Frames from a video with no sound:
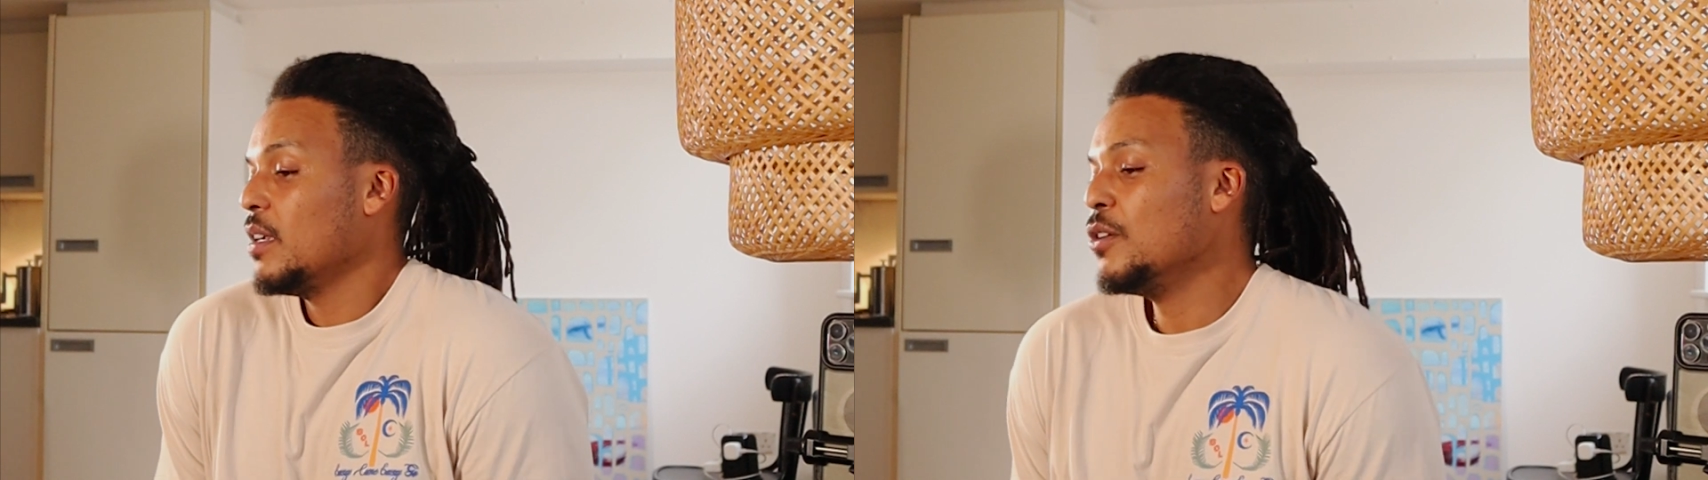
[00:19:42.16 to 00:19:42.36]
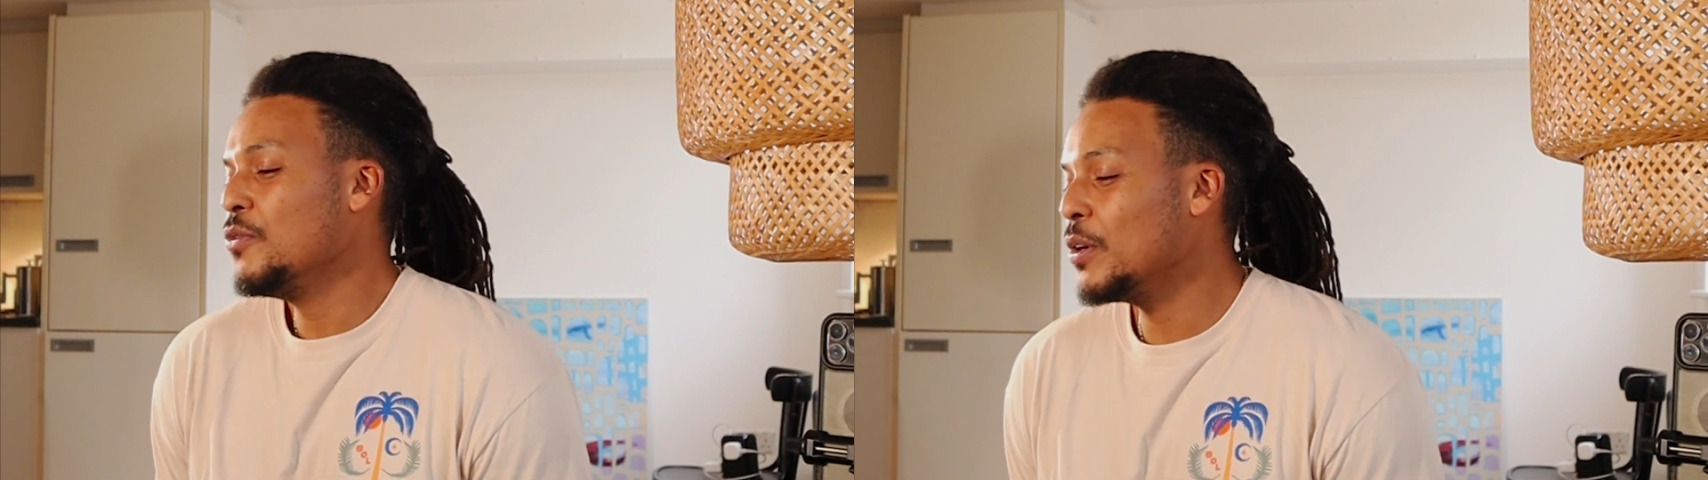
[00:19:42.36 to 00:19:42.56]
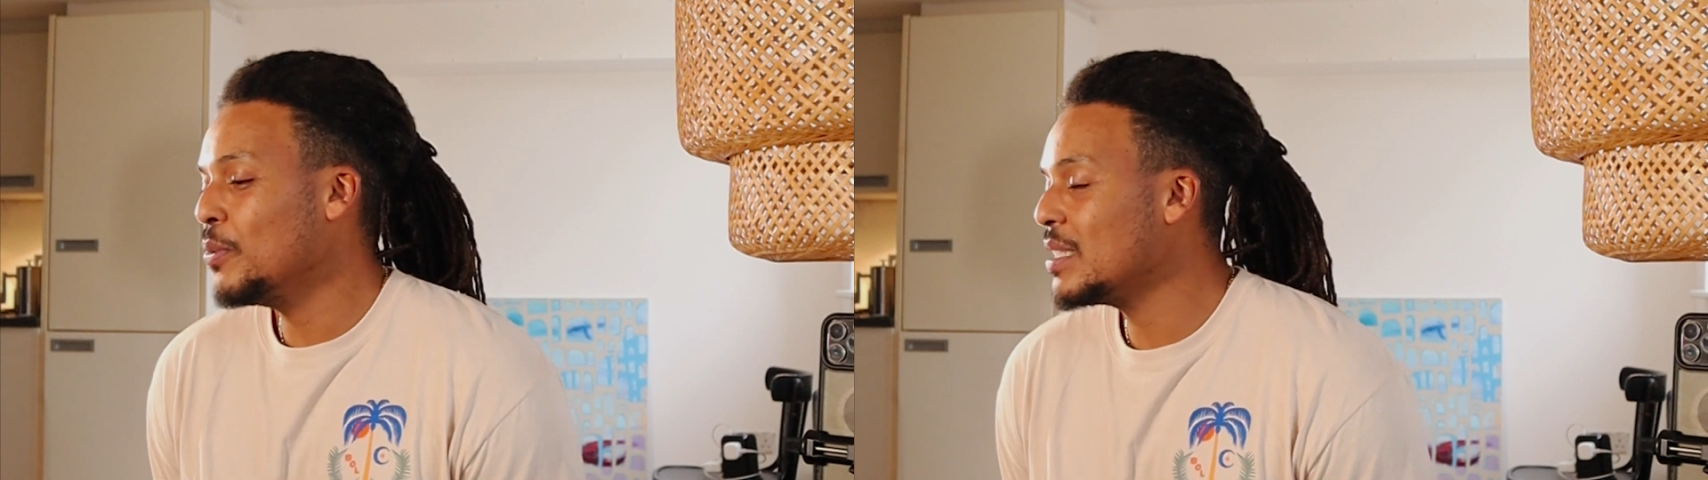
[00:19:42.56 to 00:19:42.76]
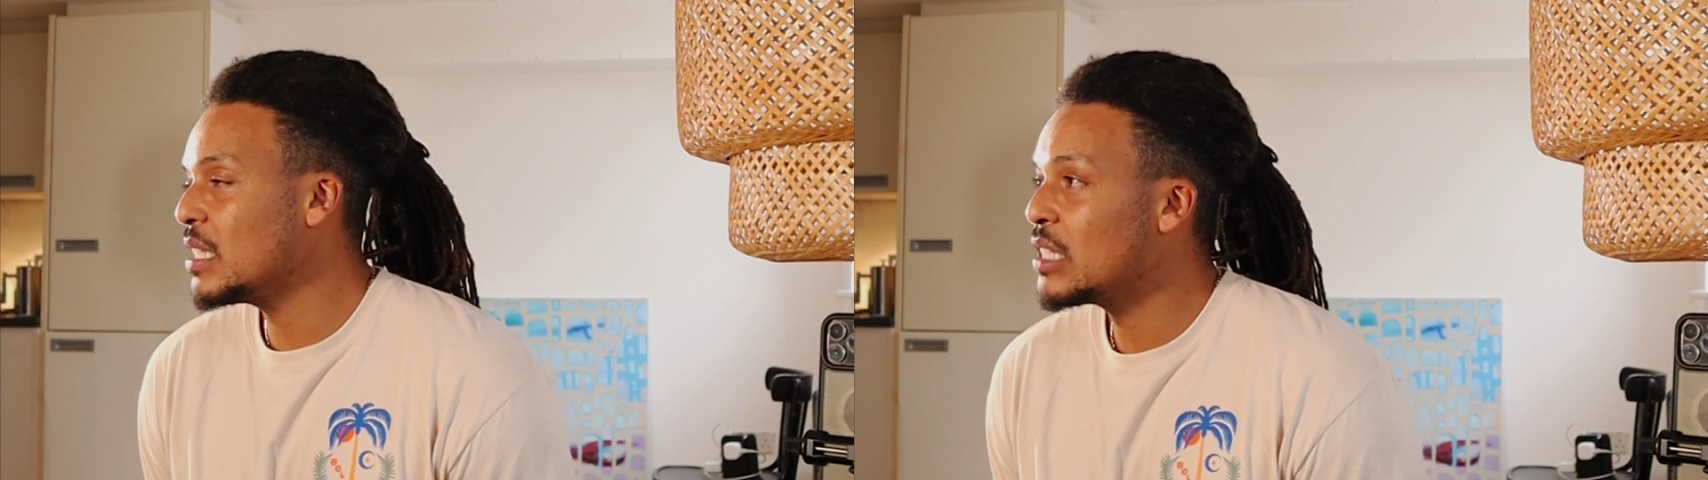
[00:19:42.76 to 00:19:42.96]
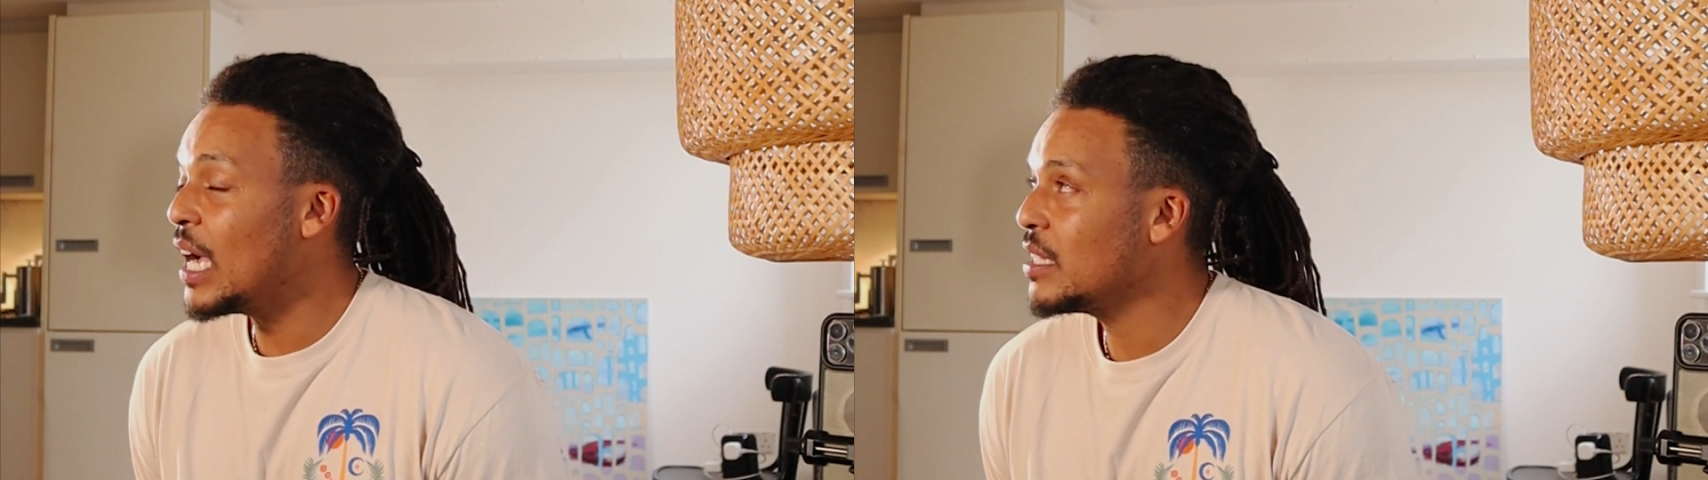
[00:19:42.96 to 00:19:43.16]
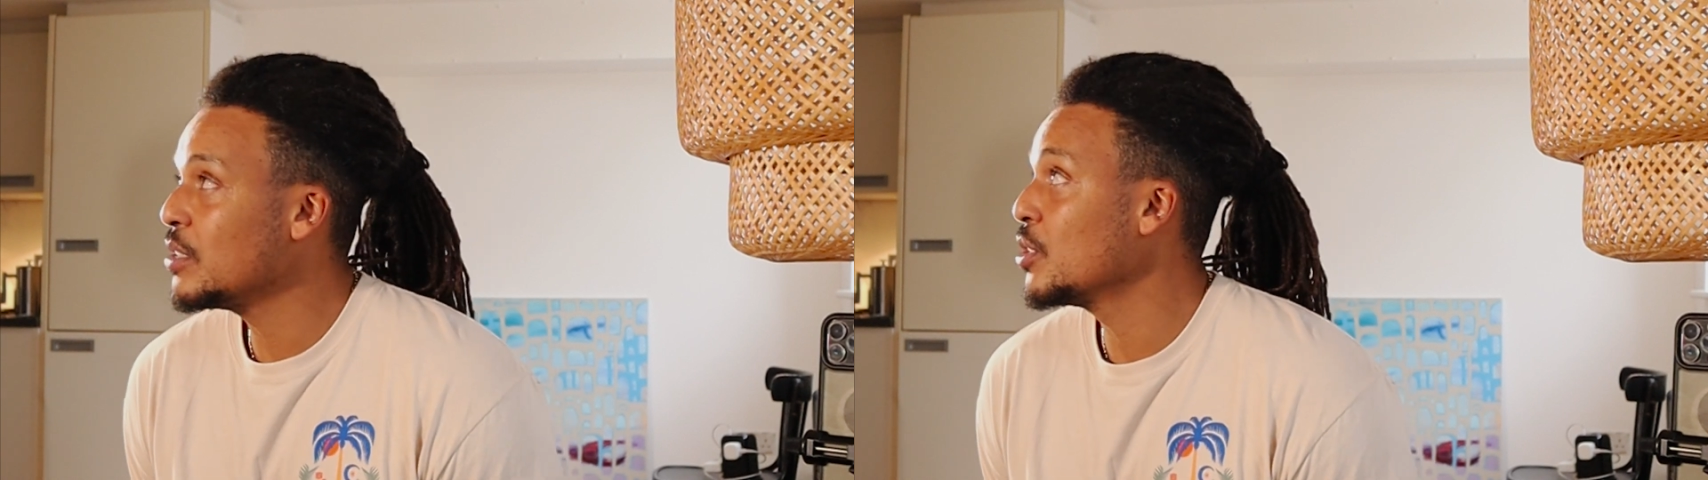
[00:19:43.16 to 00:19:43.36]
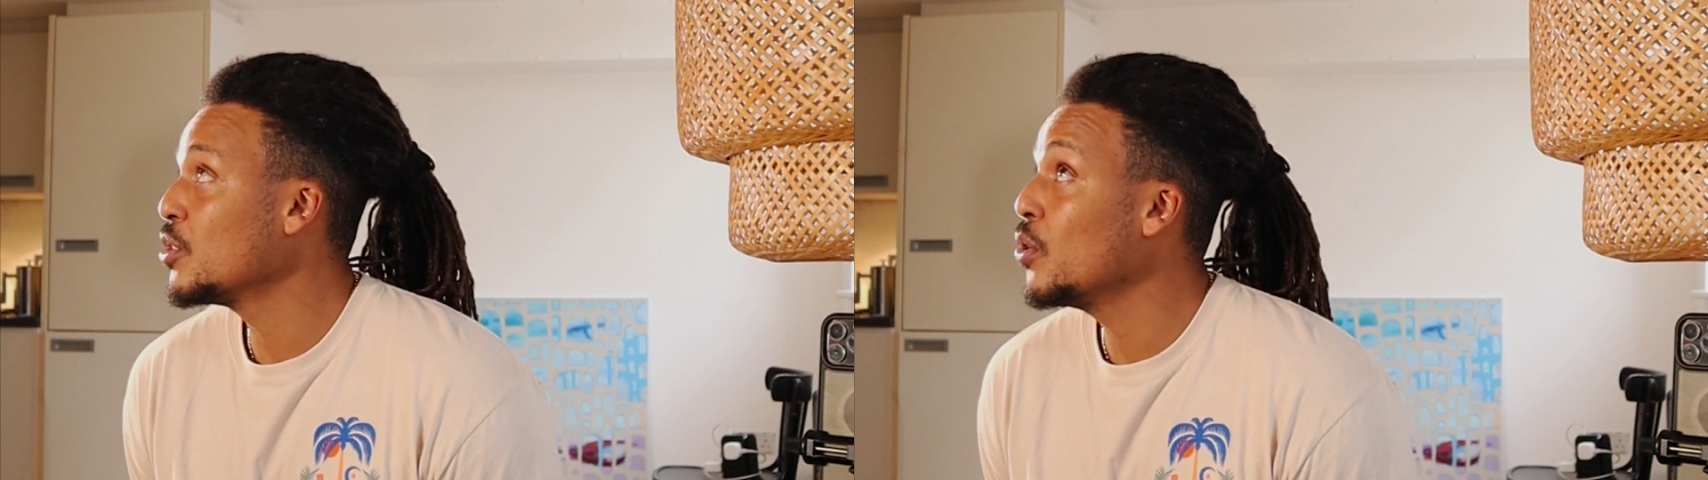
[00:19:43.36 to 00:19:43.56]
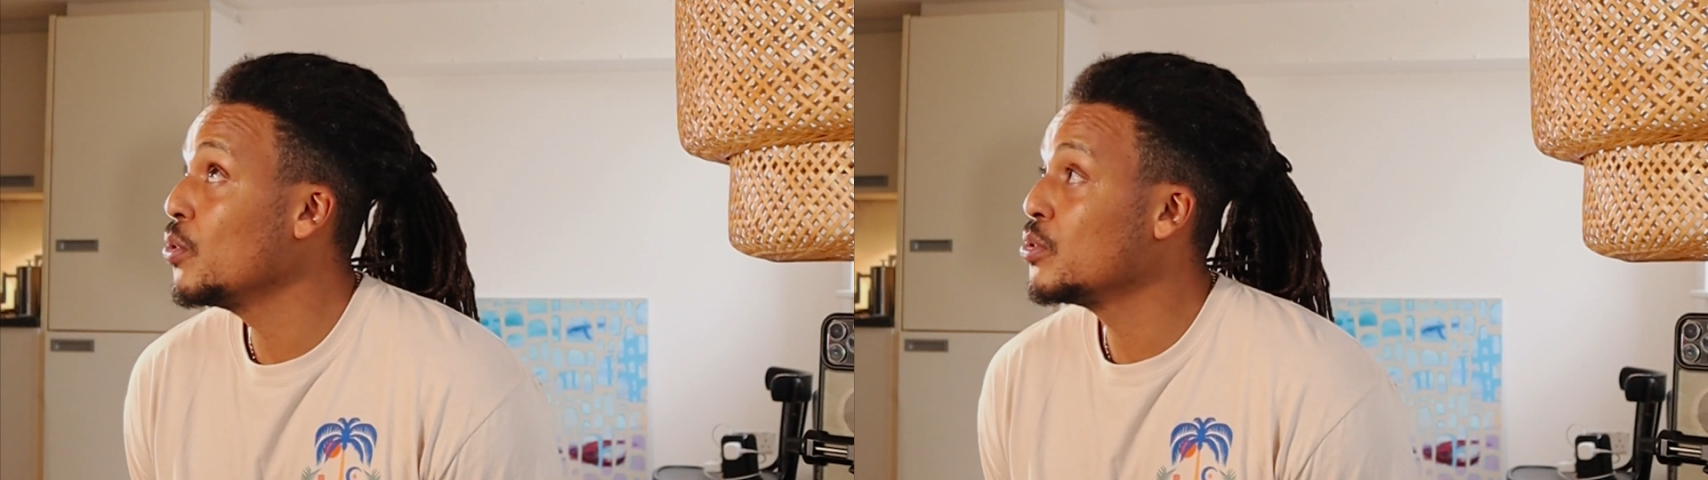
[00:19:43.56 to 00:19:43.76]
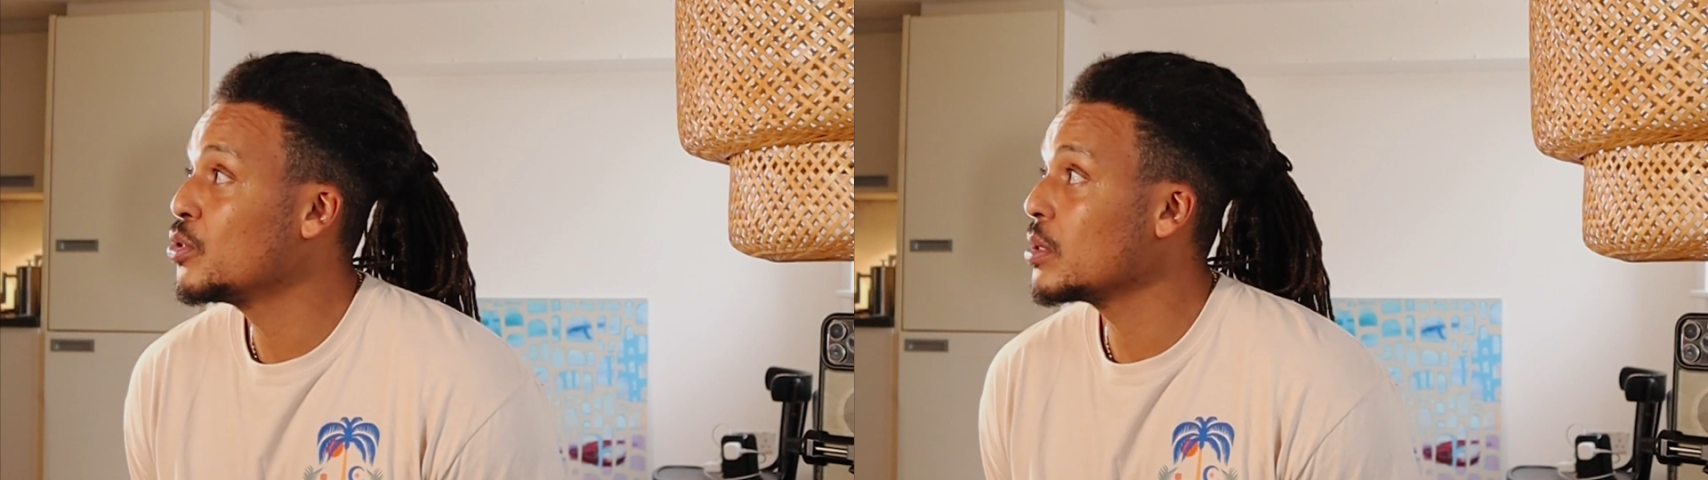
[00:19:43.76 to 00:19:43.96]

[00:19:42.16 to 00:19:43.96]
And I don't think we're designed to know,